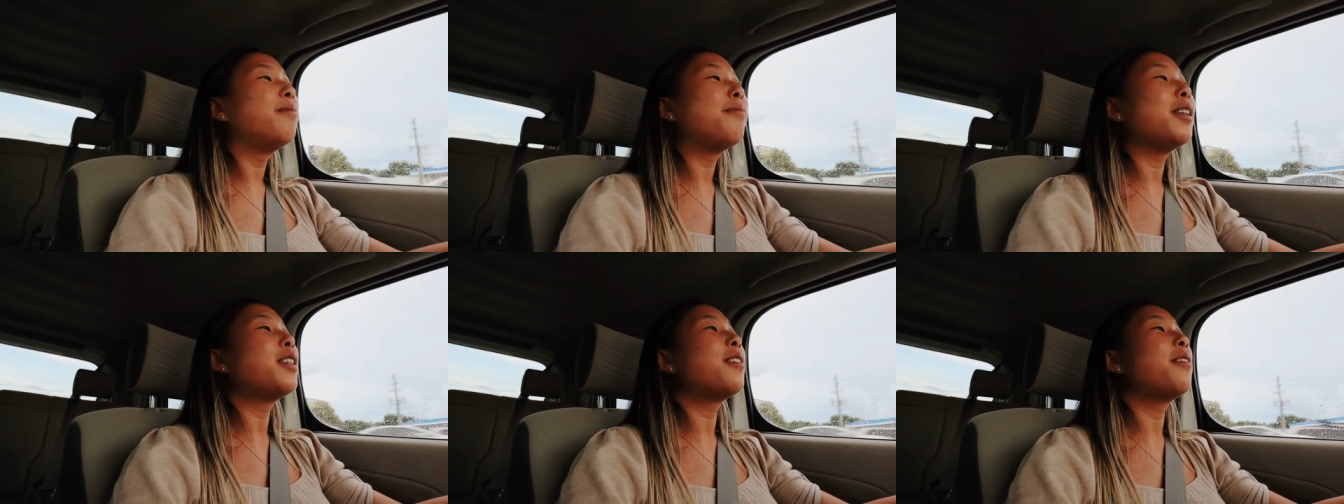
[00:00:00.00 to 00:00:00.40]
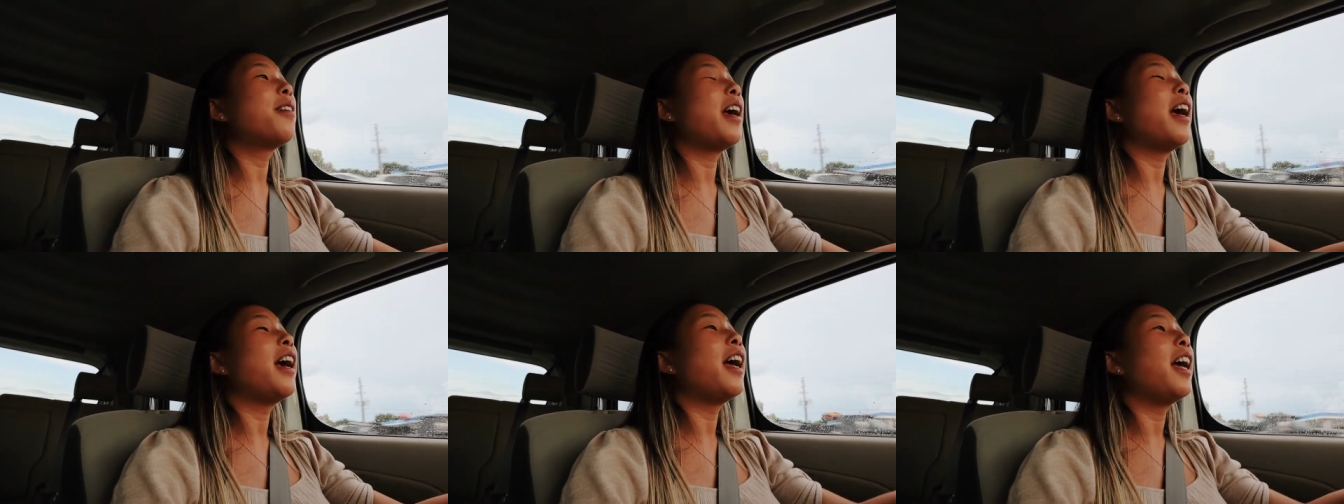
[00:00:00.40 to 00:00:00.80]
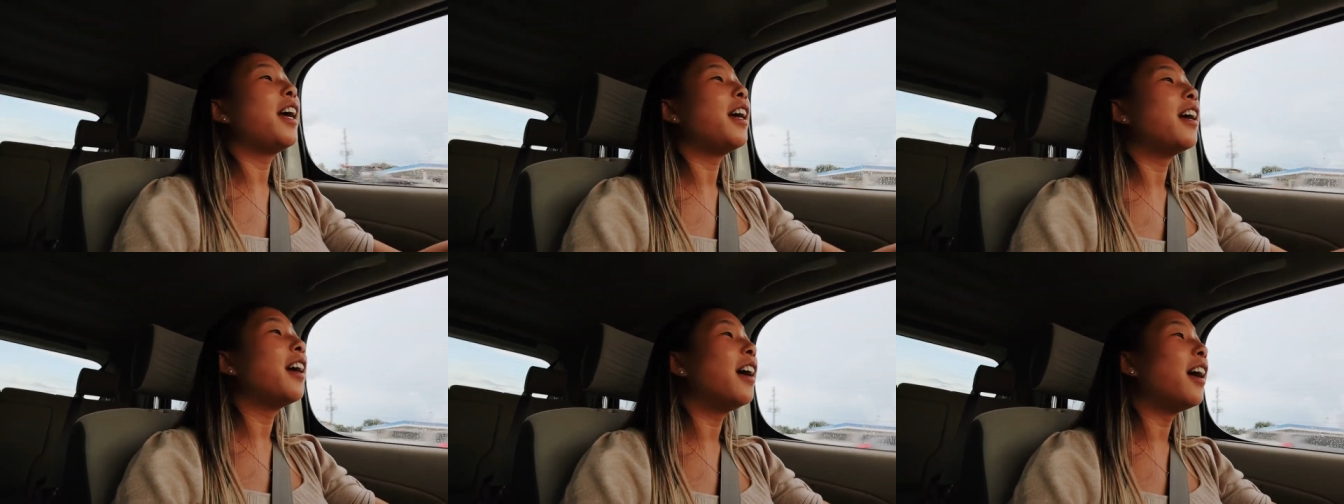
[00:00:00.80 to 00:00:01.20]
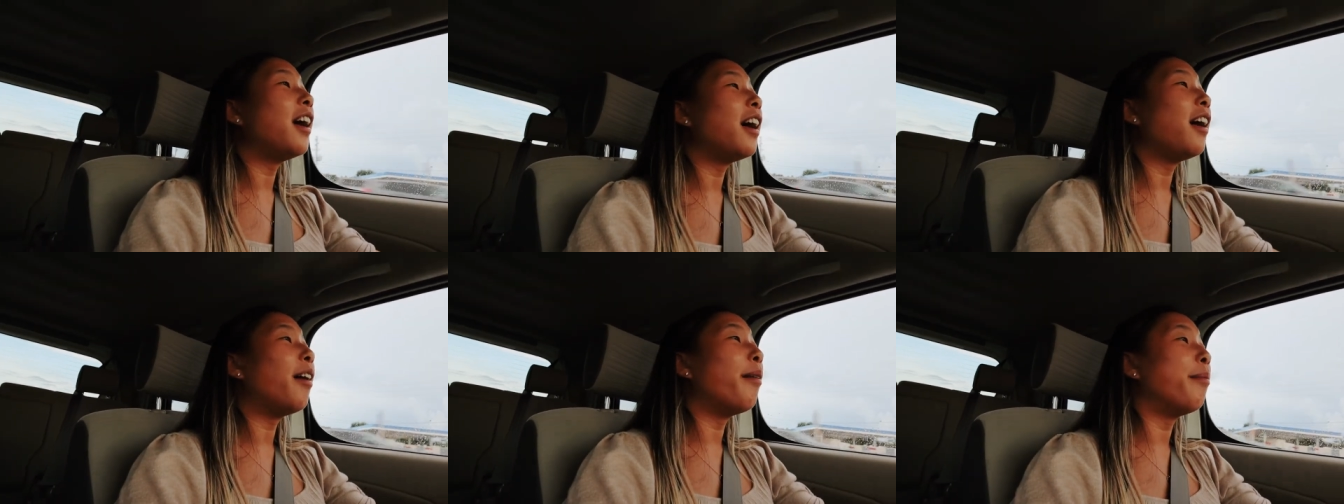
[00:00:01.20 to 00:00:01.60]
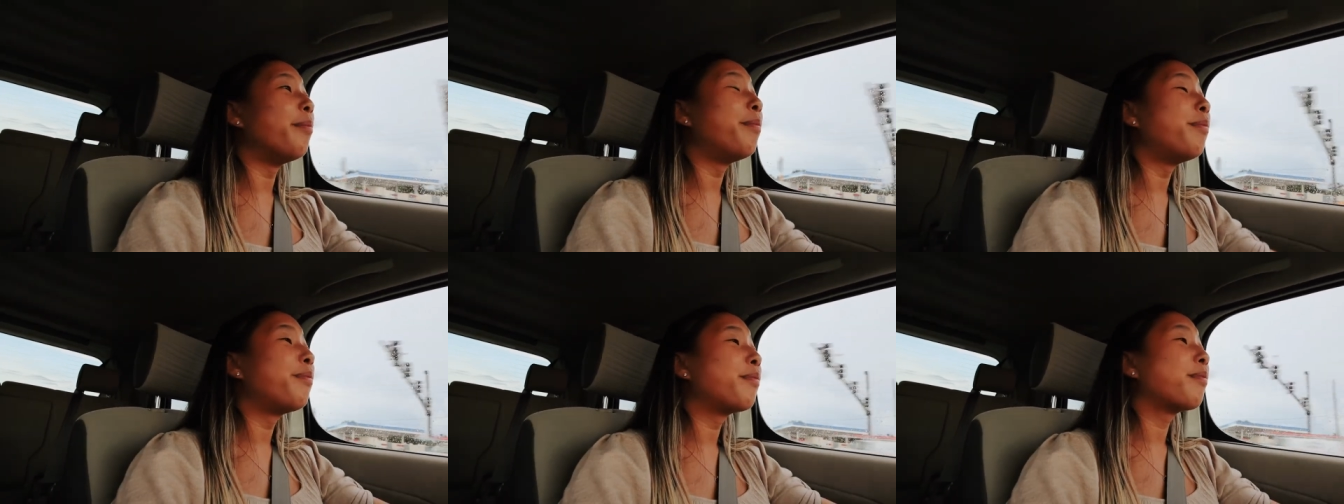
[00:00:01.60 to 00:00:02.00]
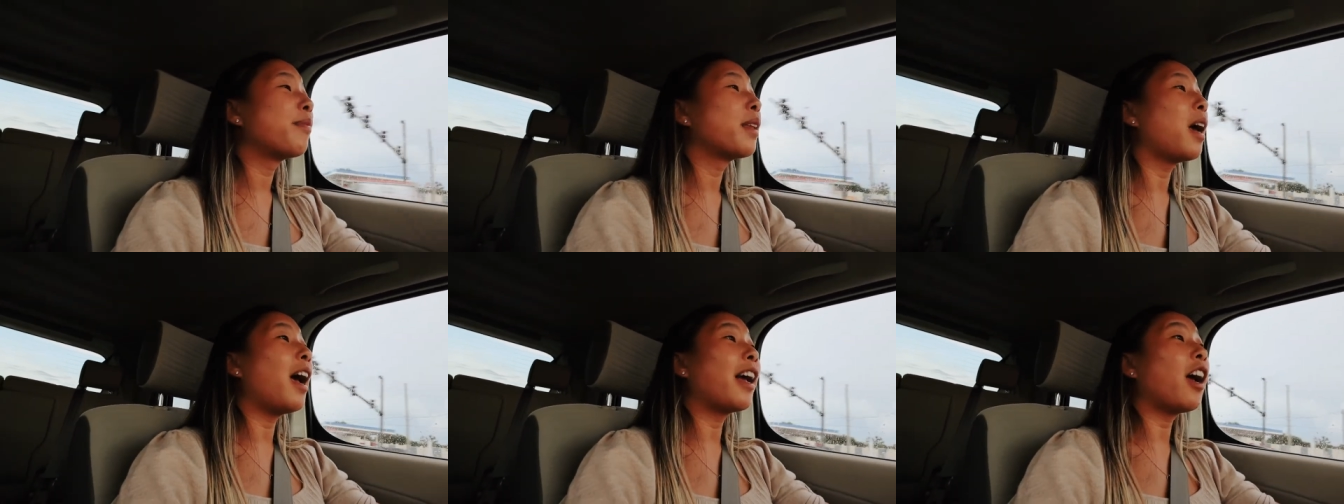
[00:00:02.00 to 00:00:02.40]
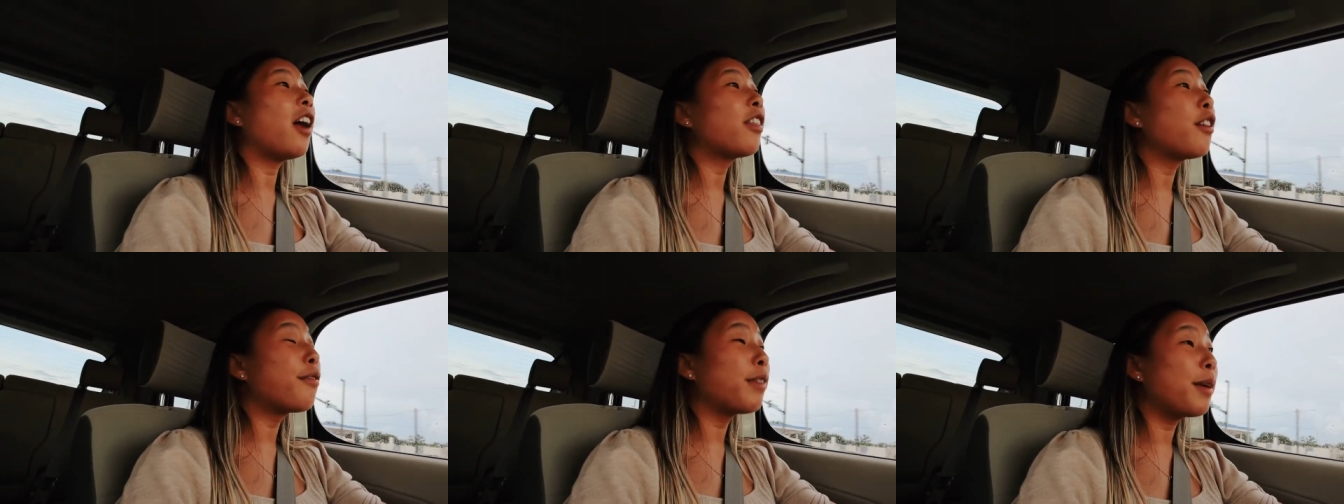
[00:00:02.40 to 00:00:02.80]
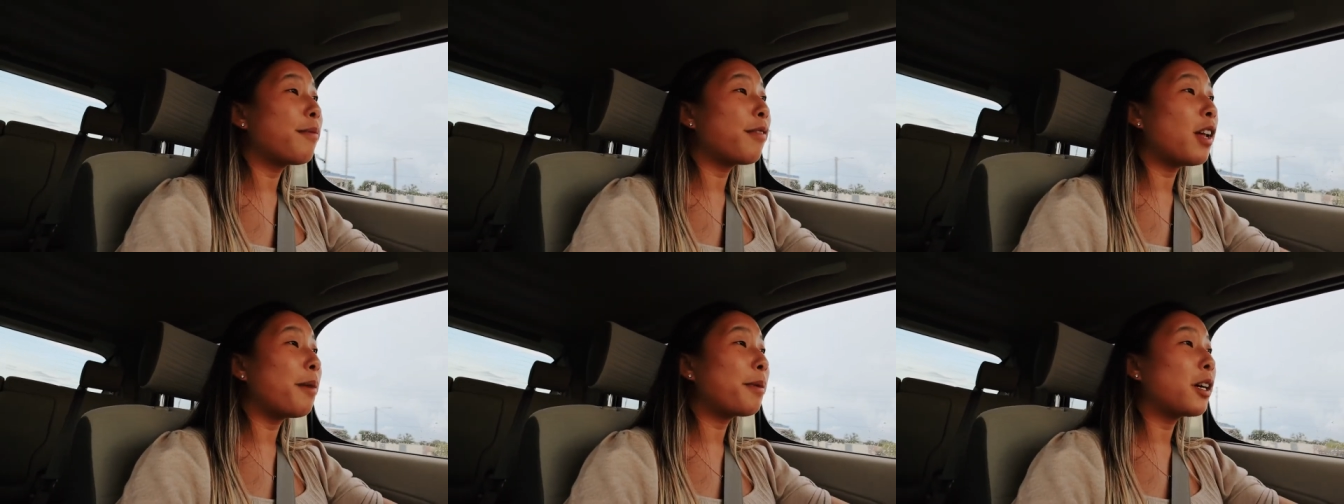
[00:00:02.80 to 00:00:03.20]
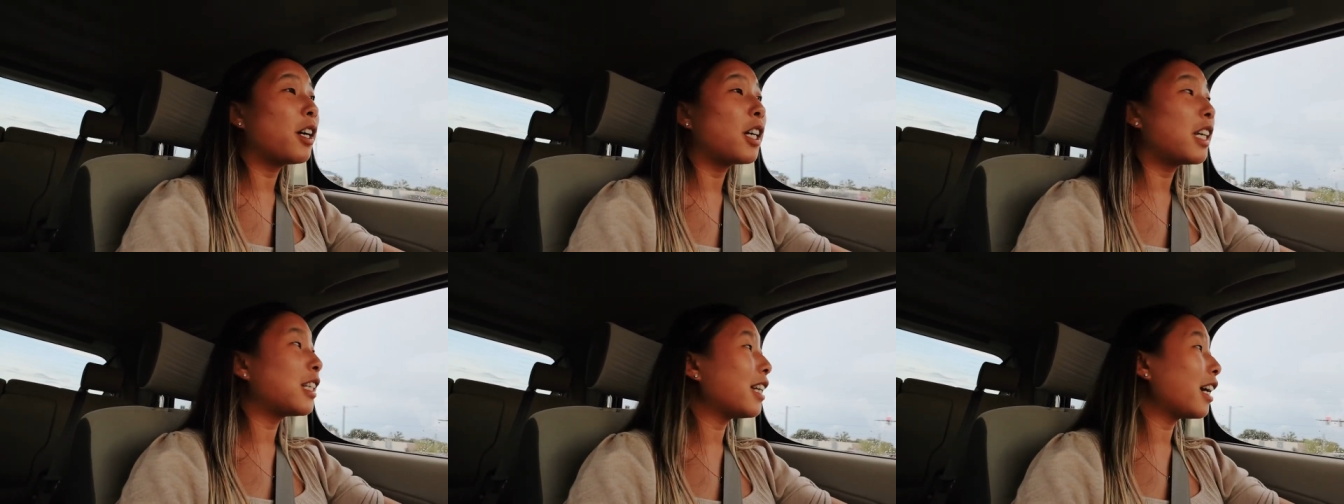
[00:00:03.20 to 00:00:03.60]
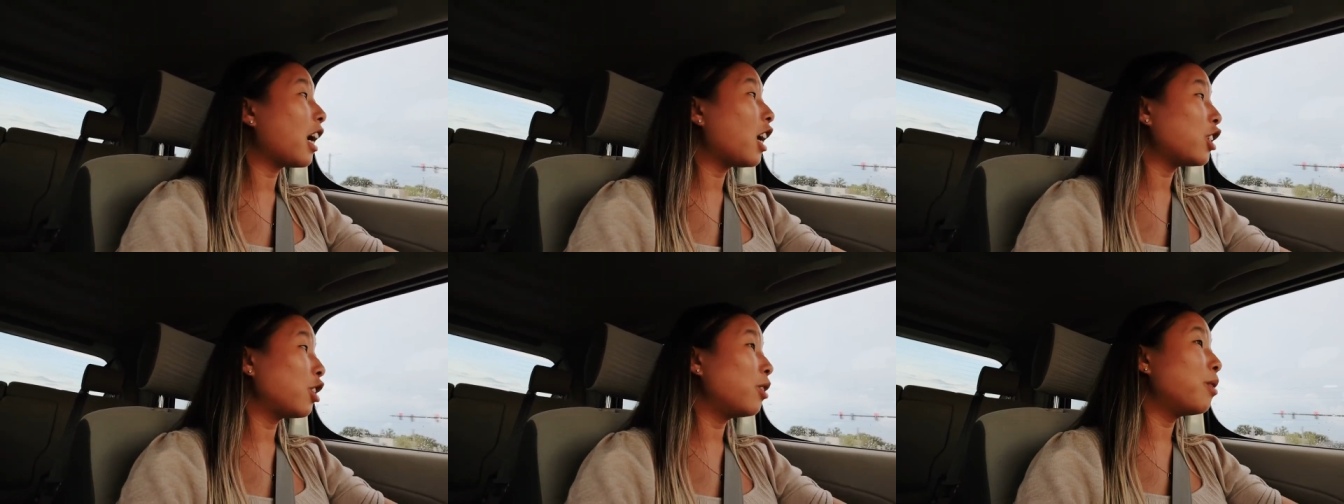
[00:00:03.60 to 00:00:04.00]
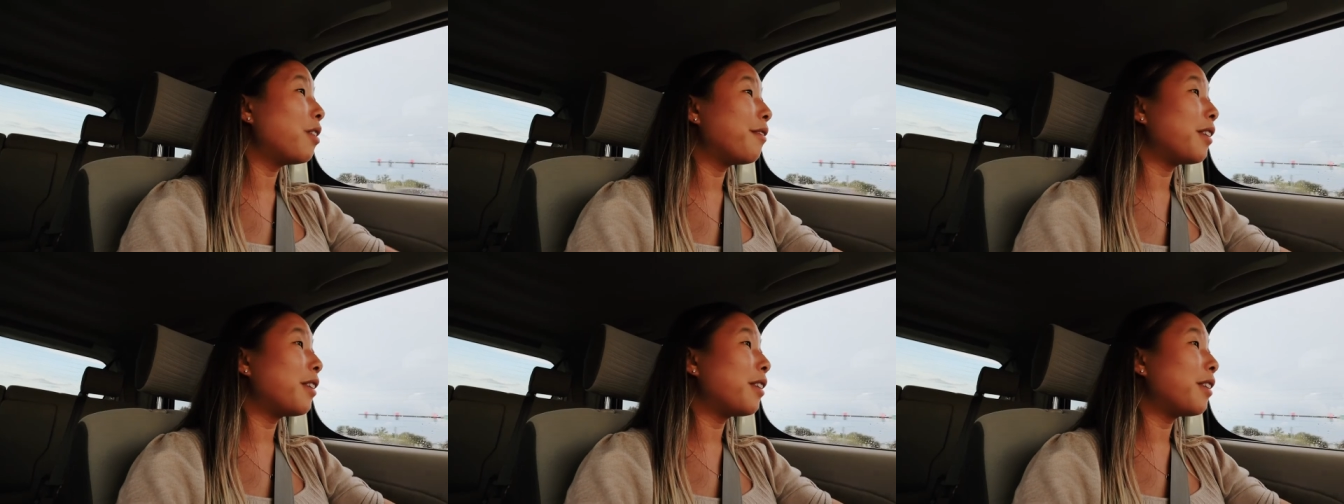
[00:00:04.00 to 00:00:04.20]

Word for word: It's okay. Um, I got the flip-flop cookies. I got two of